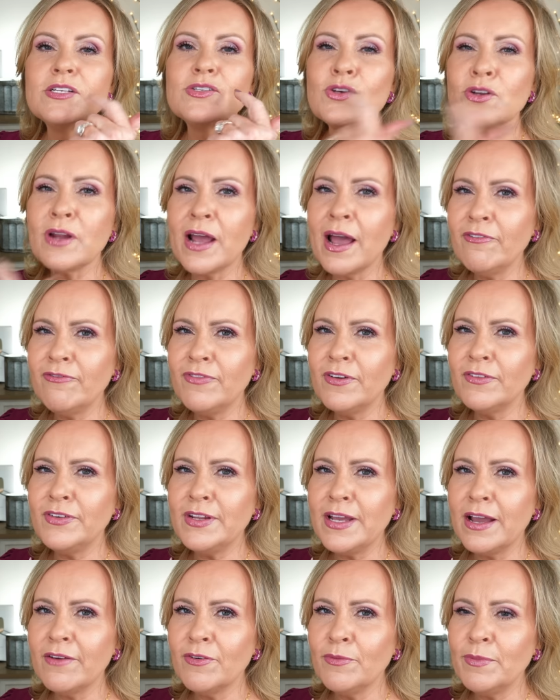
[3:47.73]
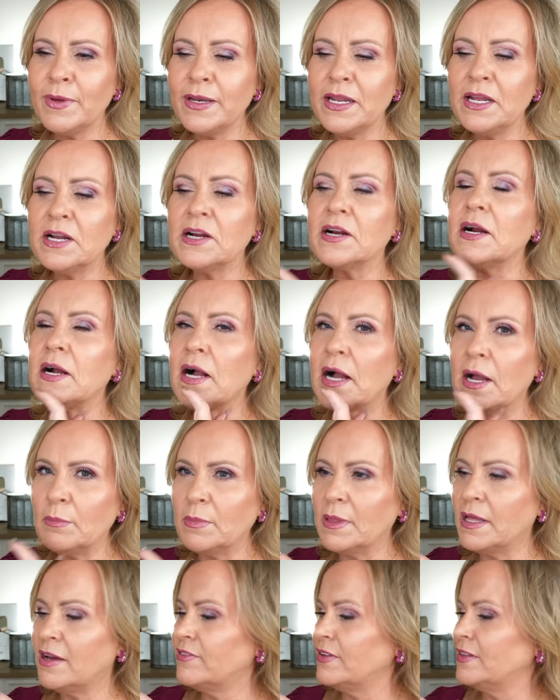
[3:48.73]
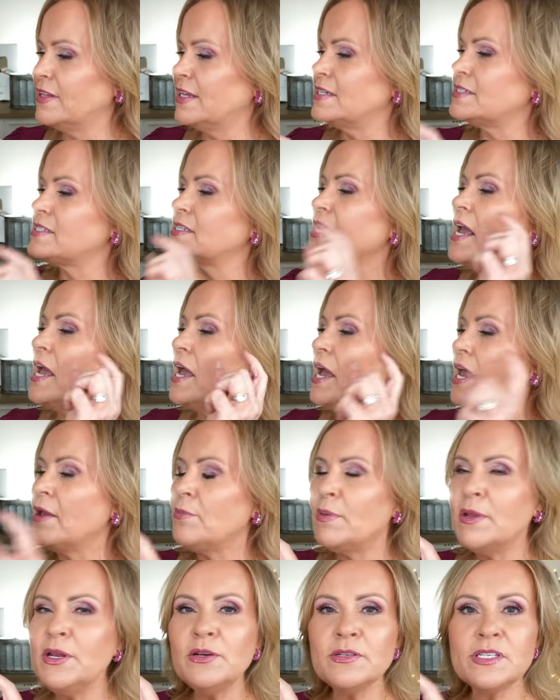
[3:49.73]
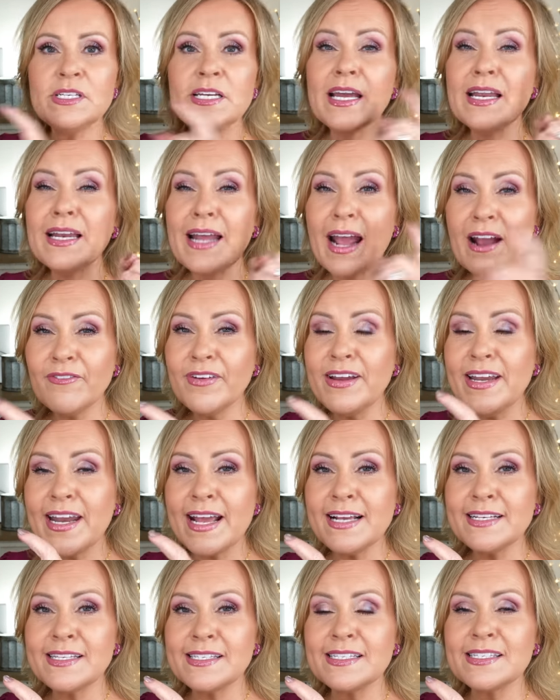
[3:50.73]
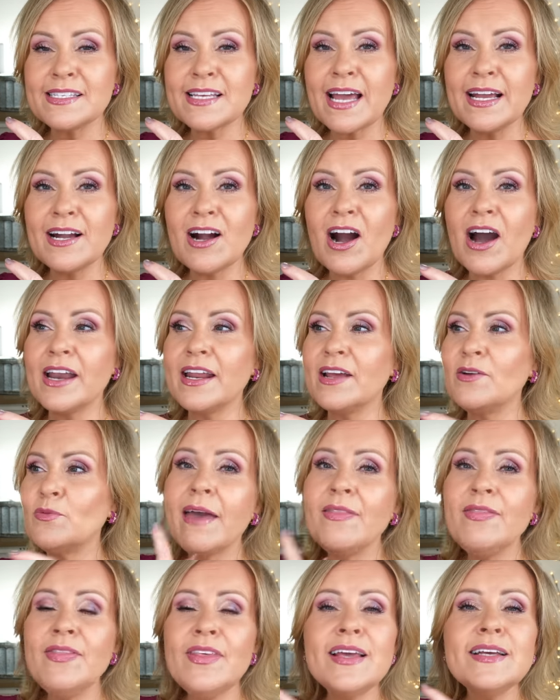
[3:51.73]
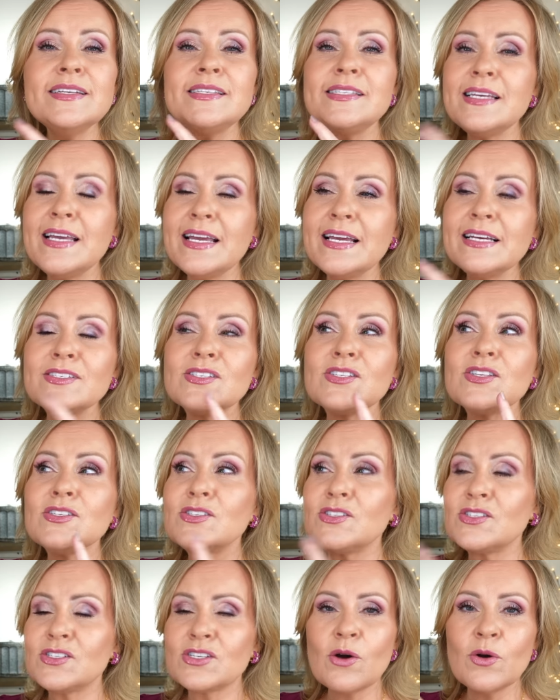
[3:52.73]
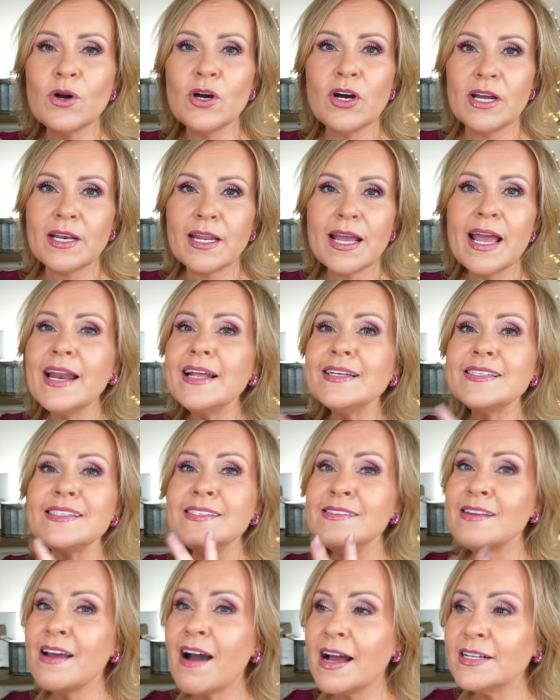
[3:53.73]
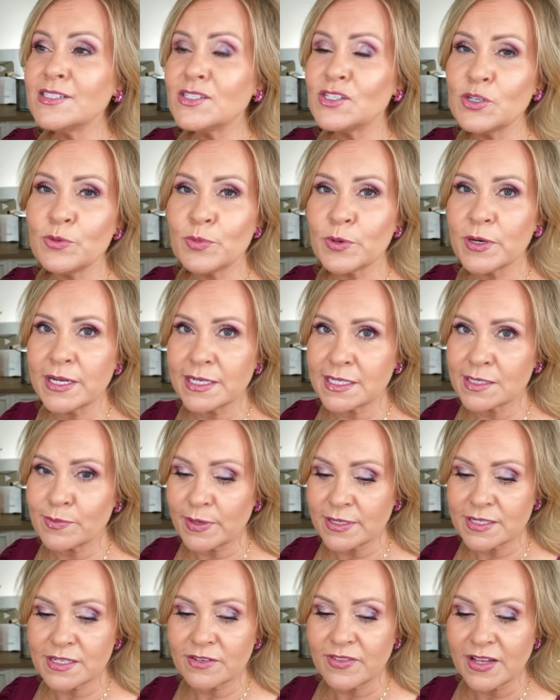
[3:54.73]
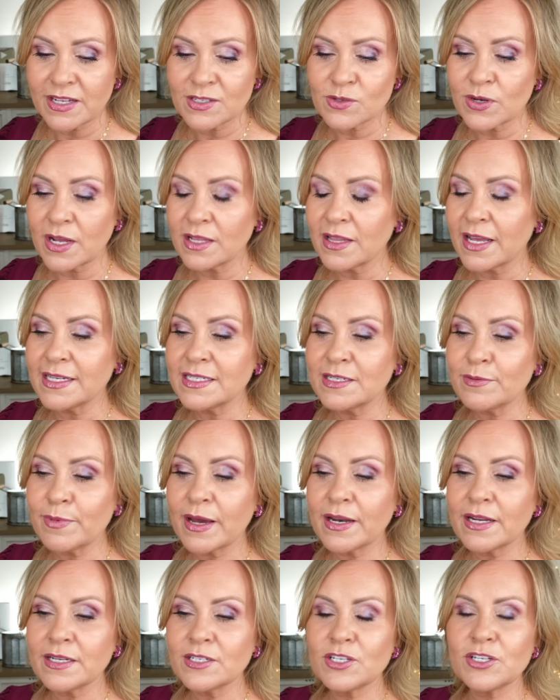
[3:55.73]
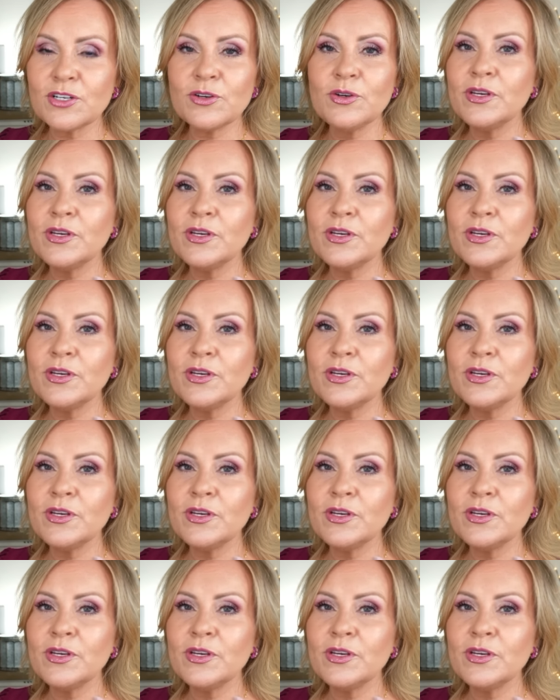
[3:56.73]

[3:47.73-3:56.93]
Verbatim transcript: So to have fifty of them in here, I'm loving this, and I've been using it every day since I got it, and this This is so good, and it's not super expensive. That's what I liked about it too.